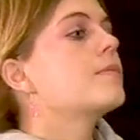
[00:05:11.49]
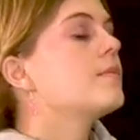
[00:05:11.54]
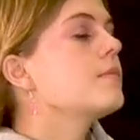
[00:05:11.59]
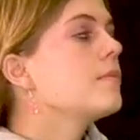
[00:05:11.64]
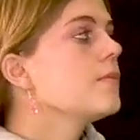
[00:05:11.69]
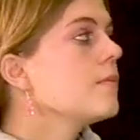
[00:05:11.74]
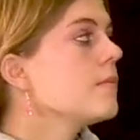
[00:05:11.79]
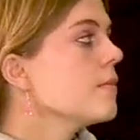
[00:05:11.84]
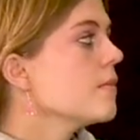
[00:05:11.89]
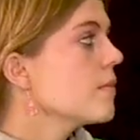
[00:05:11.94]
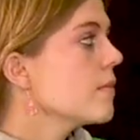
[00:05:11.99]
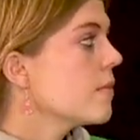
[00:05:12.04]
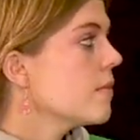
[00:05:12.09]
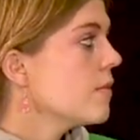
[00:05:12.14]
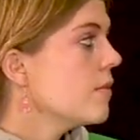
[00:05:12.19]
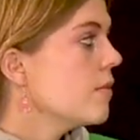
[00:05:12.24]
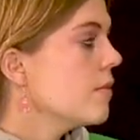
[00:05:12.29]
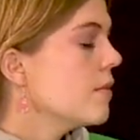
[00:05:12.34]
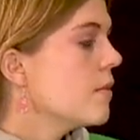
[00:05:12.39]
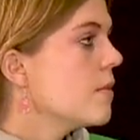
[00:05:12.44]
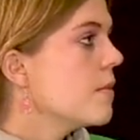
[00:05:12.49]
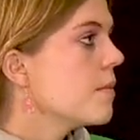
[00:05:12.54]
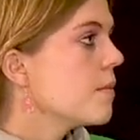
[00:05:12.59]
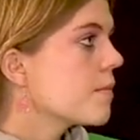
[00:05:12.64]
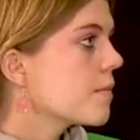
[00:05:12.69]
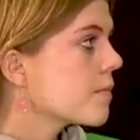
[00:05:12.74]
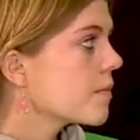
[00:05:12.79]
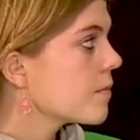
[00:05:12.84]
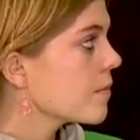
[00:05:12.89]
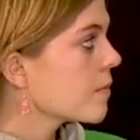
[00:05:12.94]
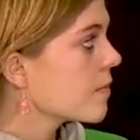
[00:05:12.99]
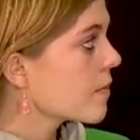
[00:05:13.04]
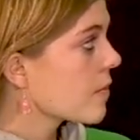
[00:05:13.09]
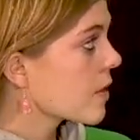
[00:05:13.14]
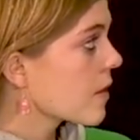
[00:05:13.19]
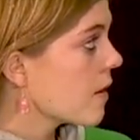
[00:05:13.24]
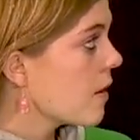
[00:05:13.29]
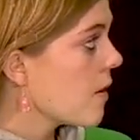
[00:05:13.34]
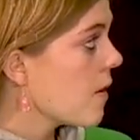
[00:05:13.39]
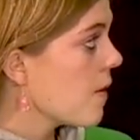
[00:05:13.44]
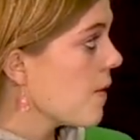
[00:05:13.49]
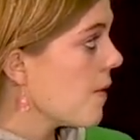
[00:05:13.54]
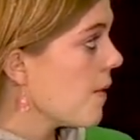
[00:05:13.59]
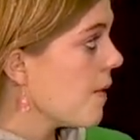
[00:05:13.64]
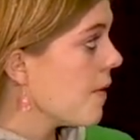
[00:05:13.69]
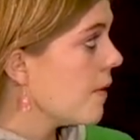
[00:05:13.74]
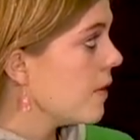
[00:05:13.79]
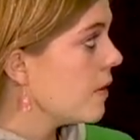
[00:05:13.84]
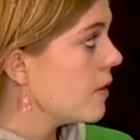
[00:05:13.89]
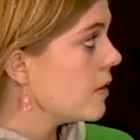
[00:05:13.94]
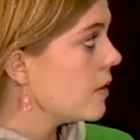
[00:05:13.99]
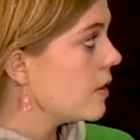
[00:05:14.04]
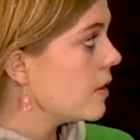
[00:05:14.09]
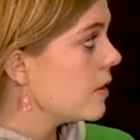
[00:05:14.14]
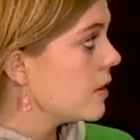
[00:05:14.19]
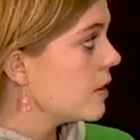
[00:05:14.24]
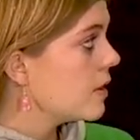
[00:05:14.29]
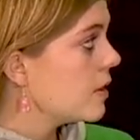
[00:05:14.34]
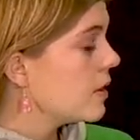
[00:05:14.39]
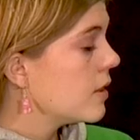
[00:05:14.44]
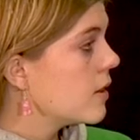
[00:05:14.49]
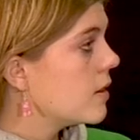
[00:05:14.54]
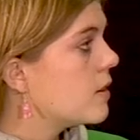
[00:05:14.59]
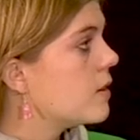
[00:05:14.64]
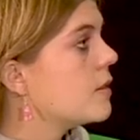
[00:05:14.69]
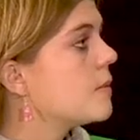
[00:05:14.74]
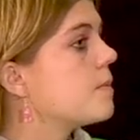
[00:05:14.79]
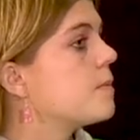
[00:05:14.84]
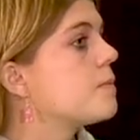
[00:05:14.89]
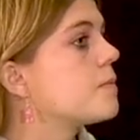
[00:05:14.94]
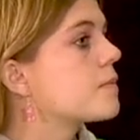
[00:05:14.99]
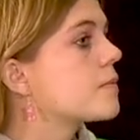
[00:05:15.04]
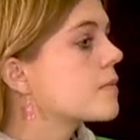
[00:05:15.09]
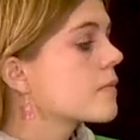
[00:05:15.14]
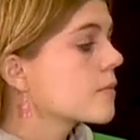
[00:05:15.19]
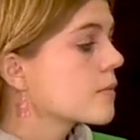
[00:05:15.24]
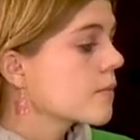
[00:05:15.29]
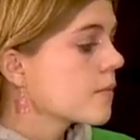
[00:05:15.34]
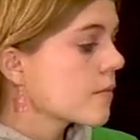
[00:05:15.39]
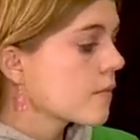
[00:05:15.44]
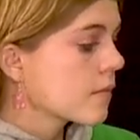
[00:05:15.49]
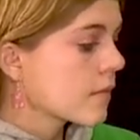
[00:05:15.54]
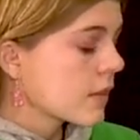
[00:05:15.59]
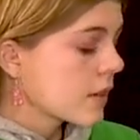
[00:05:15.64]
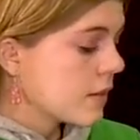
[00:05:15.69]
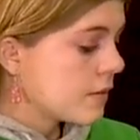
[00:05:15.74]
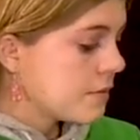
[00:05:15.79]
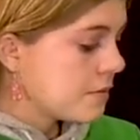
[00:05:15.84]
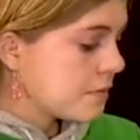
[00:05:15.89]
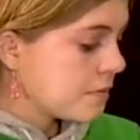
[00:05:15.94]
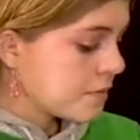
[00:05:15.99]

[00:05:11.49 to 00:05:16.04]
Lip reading: [no speech]